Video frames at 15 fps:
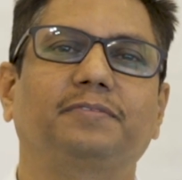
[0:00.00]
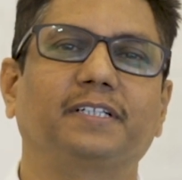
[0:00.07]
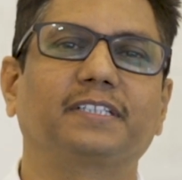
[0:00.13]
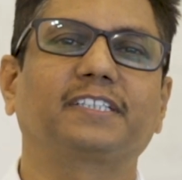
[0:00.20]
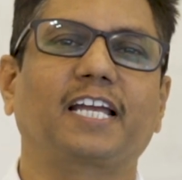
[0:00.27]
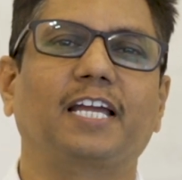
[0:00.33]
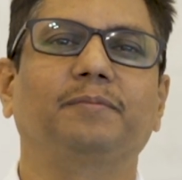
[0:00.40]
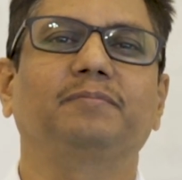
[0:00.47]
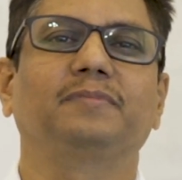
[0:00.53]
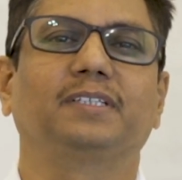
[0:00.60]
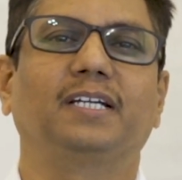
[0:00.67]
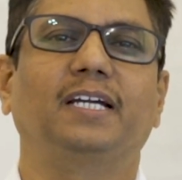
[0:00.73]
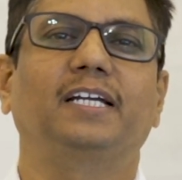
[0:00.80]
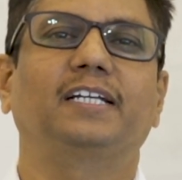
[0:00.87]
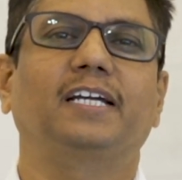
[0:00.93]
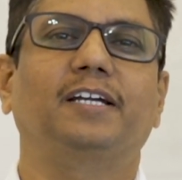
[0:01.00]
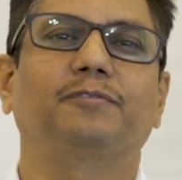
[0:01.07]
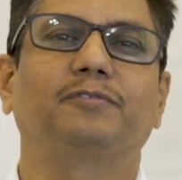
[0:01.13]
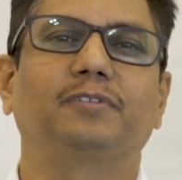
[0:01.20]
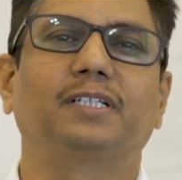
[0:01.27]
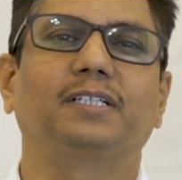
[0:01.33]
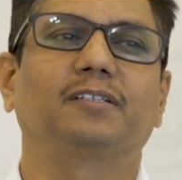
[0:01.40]
first time, and I have
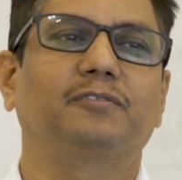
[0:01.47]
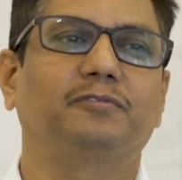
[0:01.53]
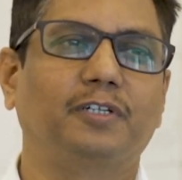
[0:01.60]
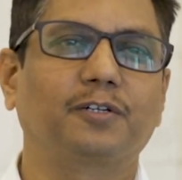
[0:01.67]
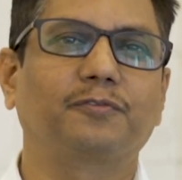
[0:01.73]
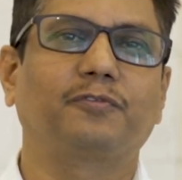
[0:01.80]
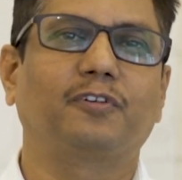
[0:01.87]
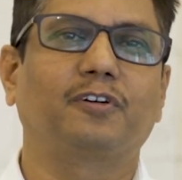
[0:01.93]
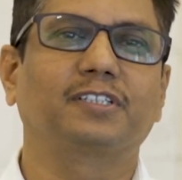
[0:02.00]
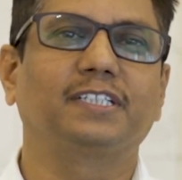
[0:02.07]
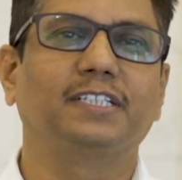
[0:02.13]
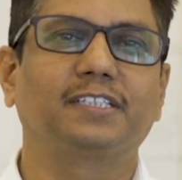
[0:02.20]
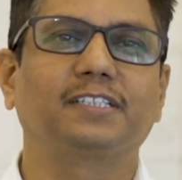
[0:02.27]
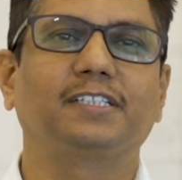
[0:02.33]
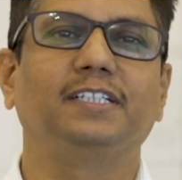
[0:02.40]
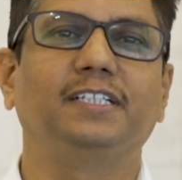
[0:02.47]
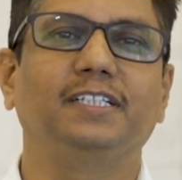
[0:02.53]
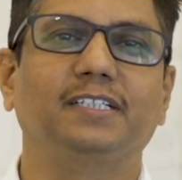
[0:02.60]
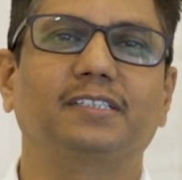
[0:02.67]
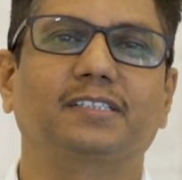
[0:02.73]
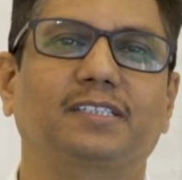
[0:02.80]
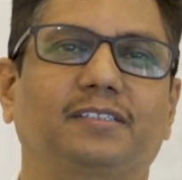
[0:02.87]
worked for 16
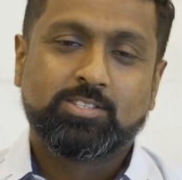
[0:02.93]
years.